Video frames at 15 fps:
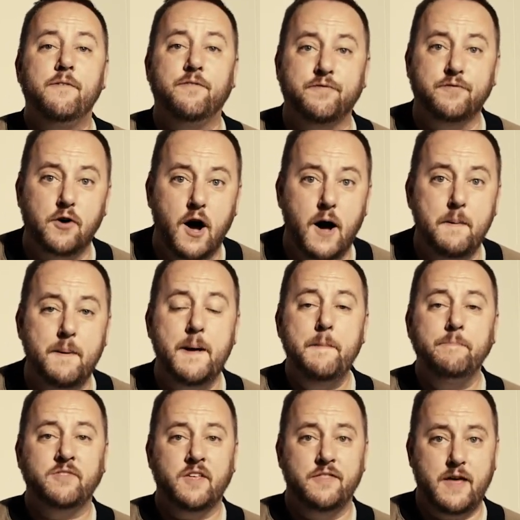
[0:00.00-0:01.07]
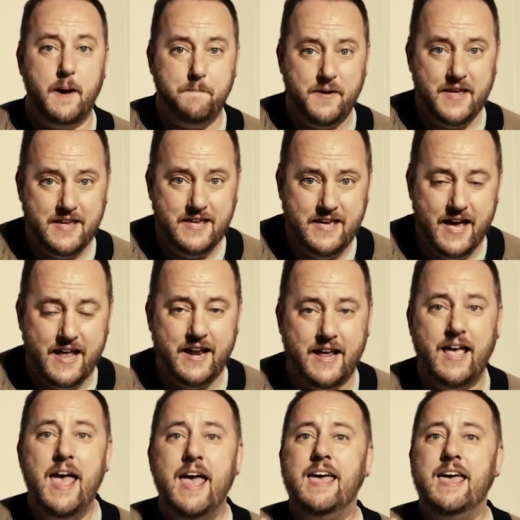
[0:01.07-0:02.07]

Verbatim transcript: from the beginning.